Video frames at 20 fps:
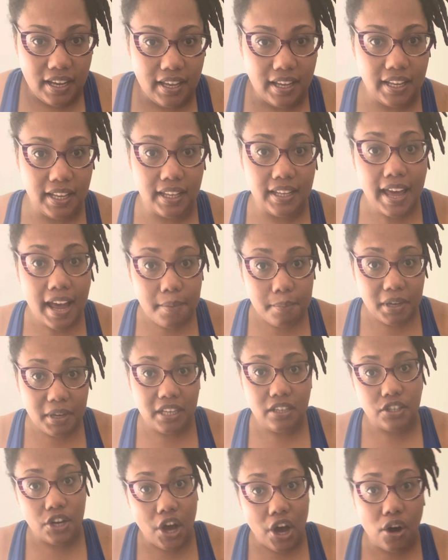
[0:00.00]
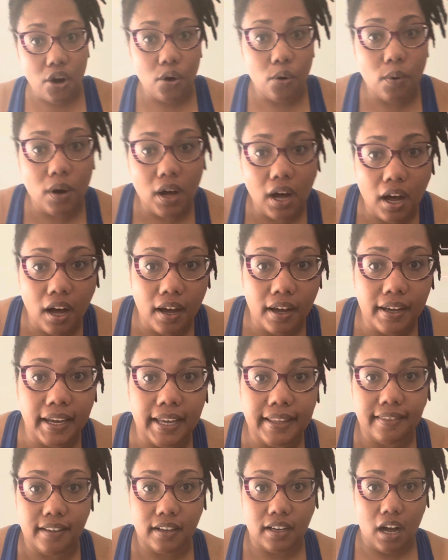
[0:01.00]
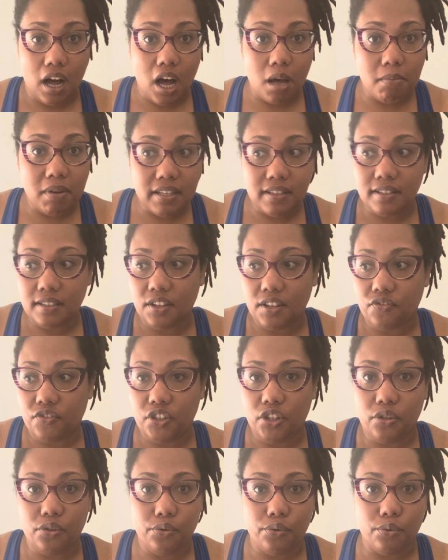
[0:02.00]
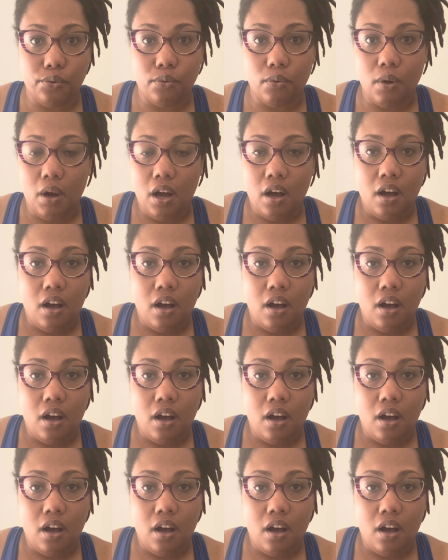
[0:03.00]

Let me know in the comments if you